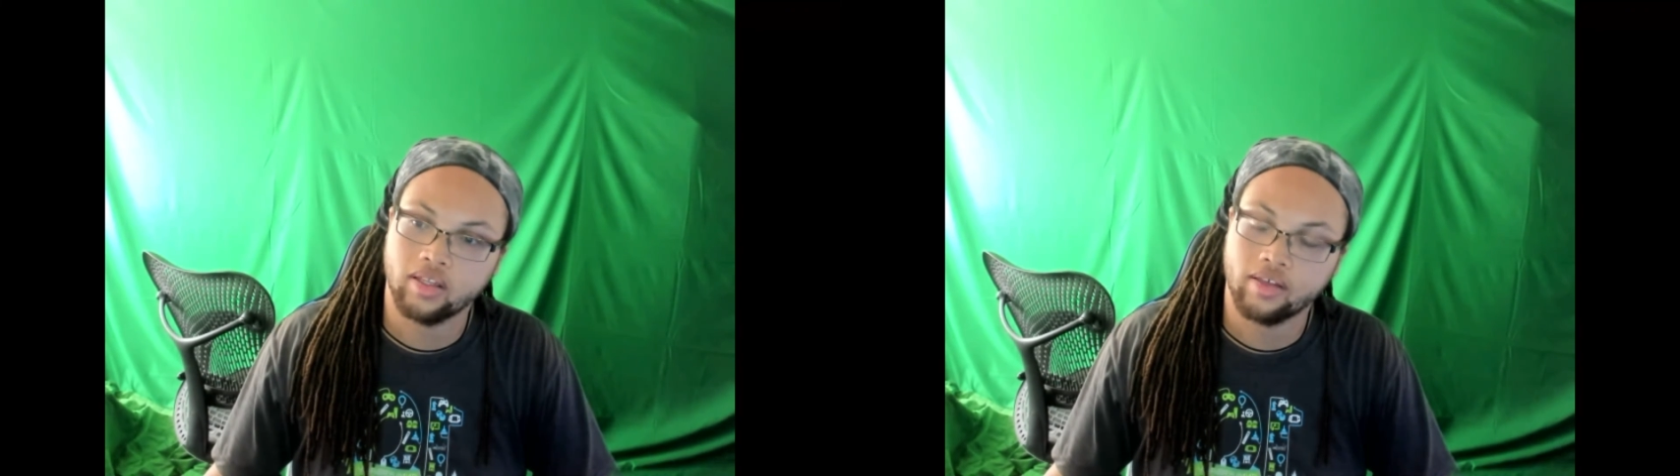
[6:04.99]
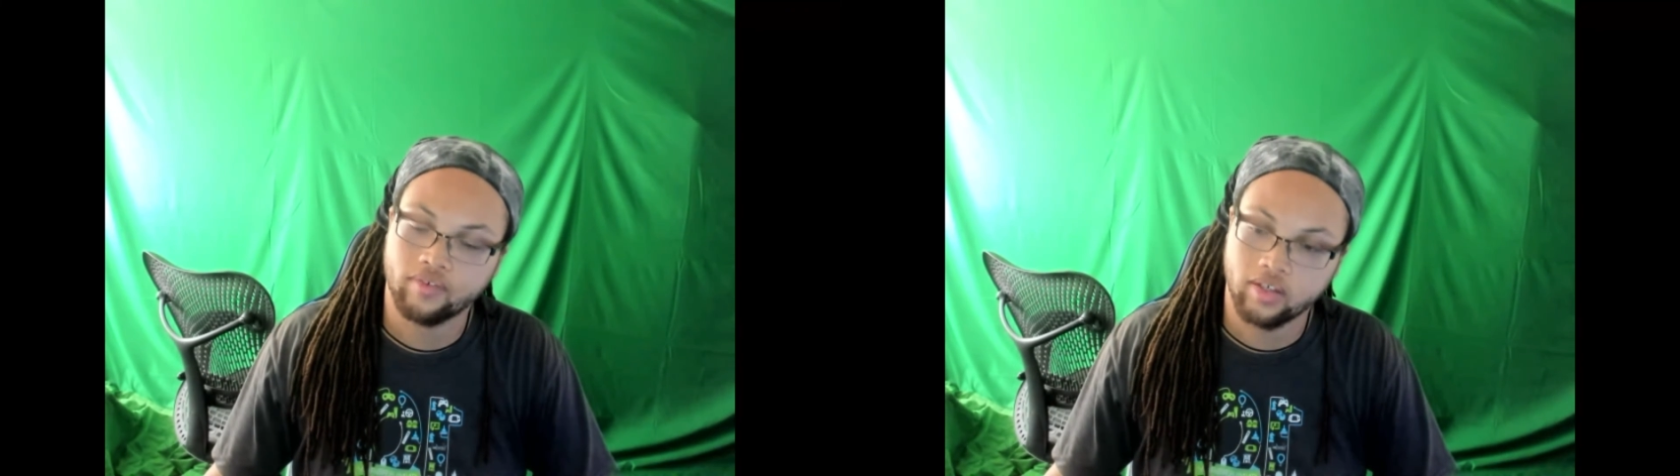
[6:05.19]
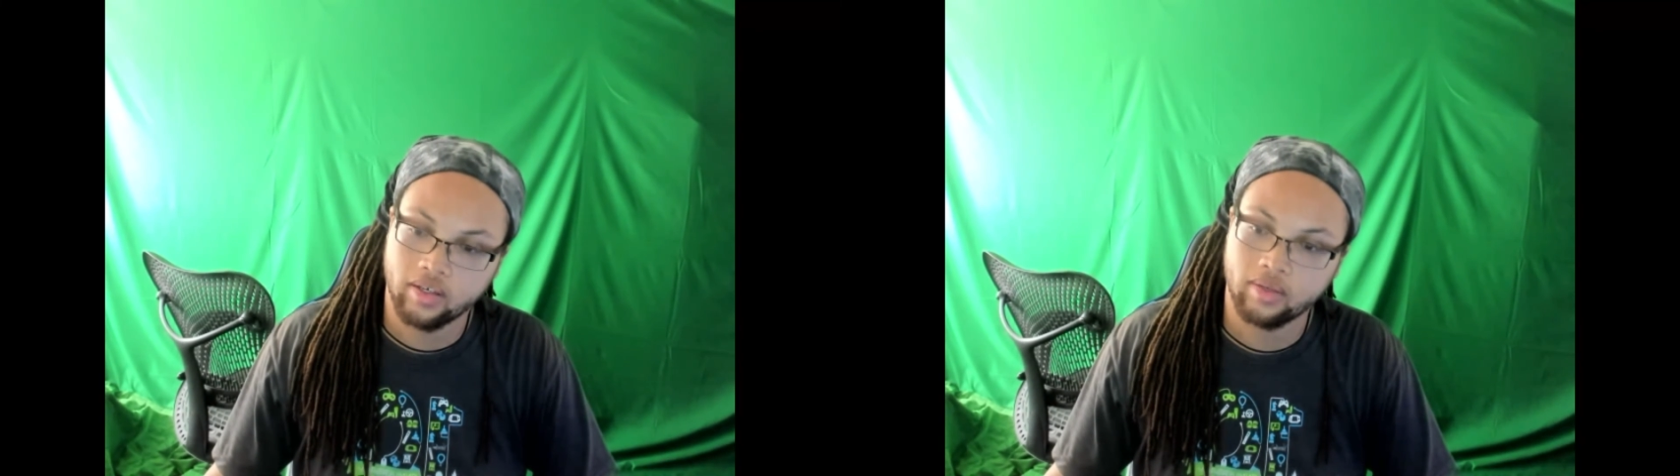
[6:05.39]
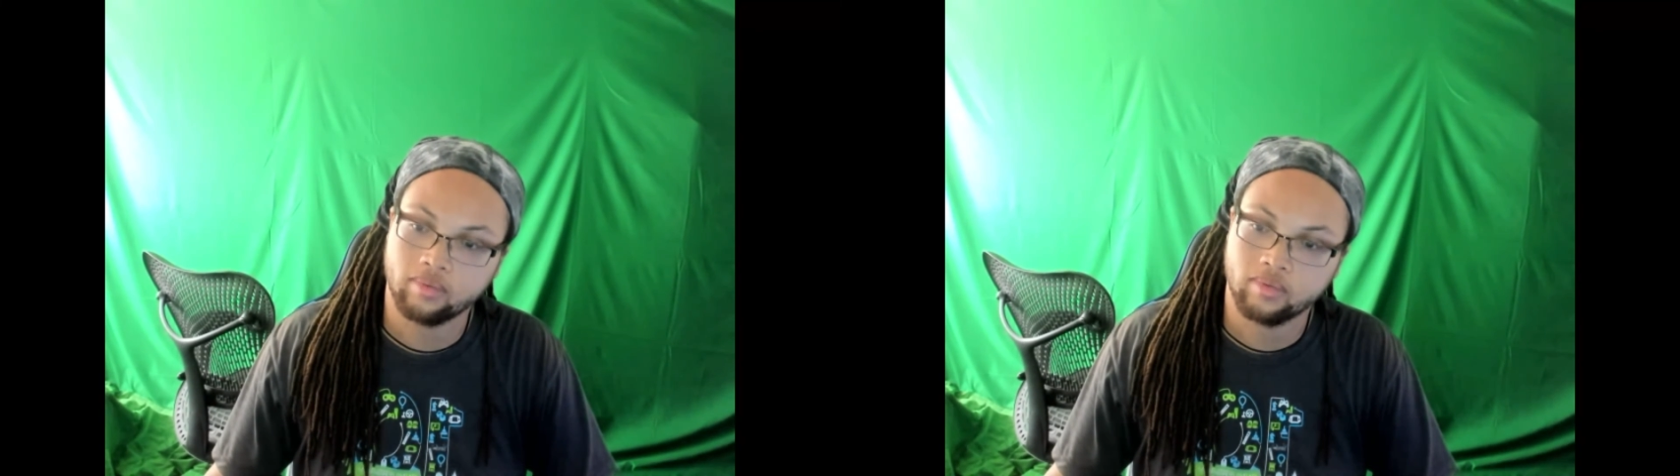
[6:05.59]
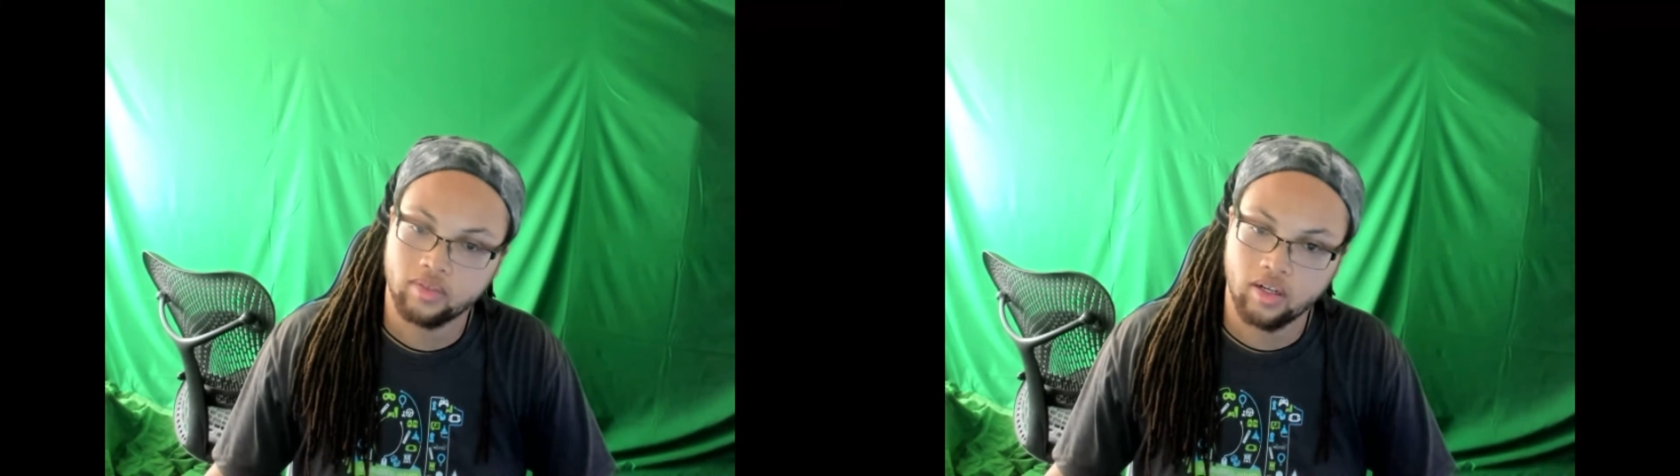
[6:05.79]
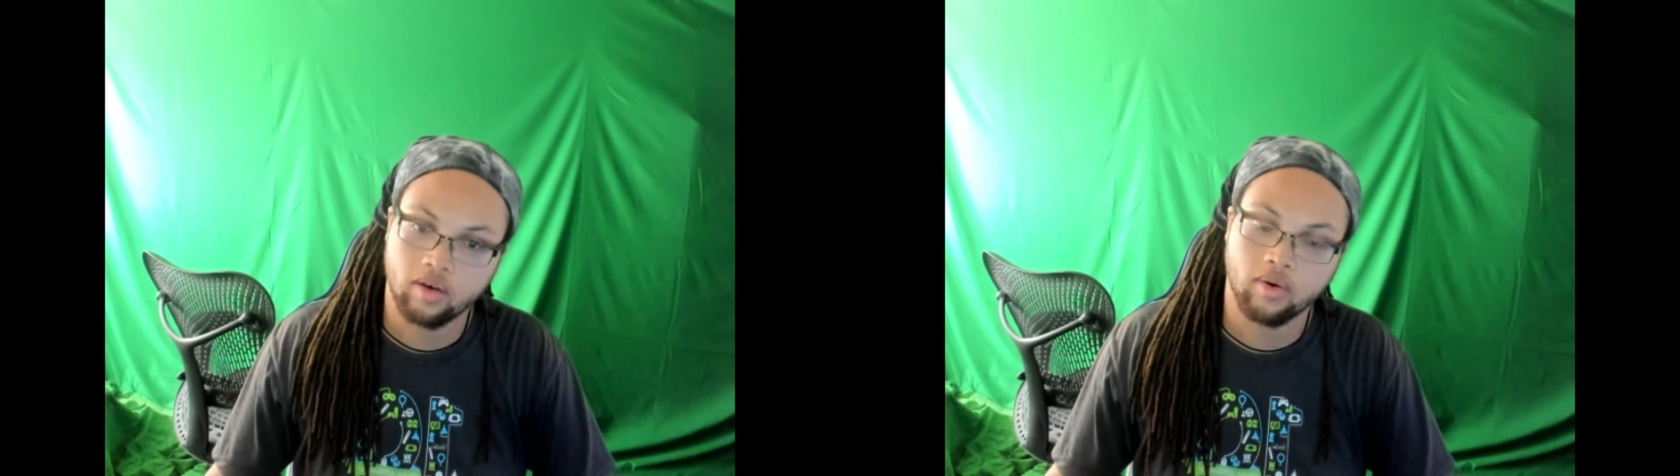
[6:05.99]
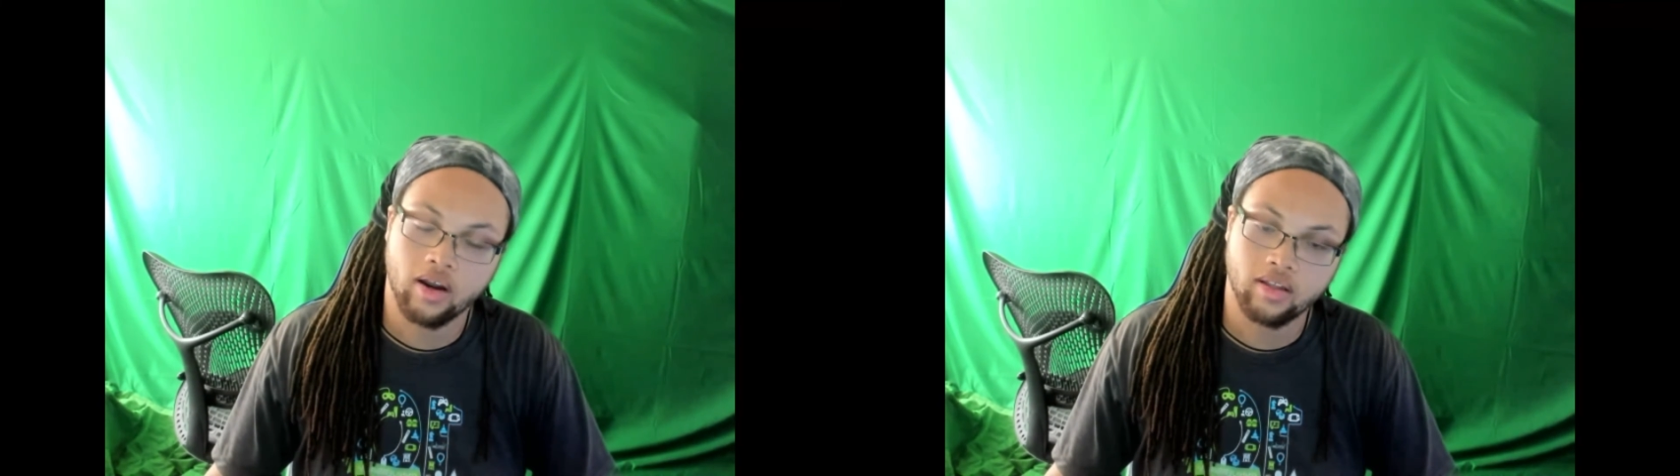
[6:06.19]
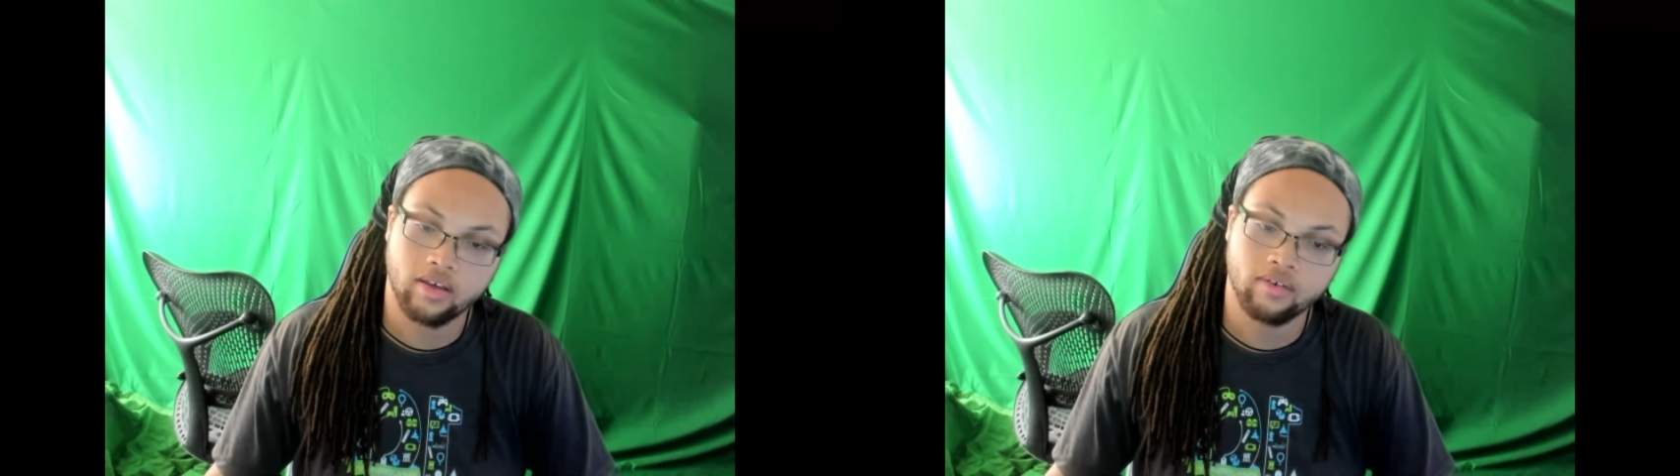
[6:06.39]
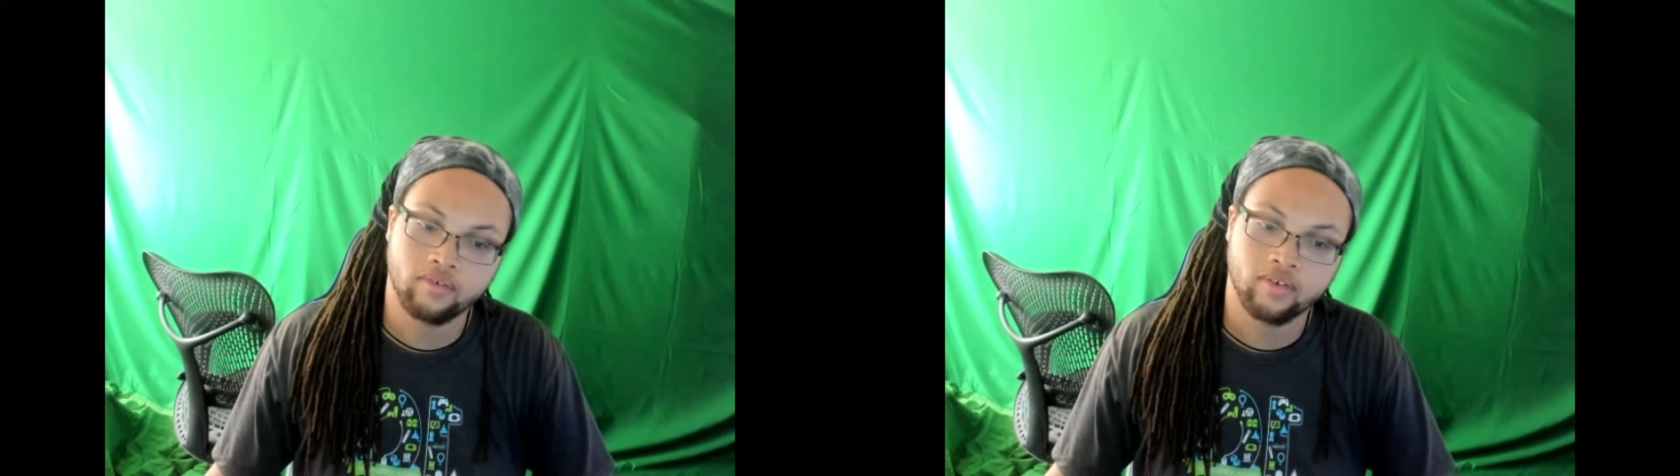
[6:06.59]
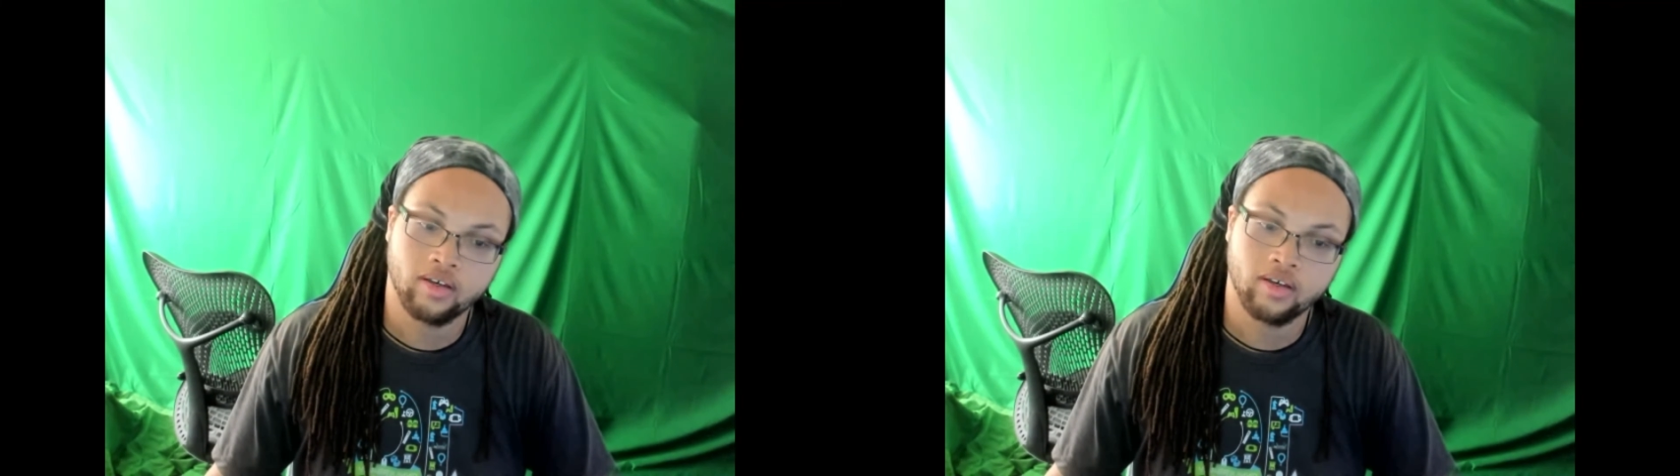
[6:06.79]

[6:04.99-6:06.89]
living, you know, where I live,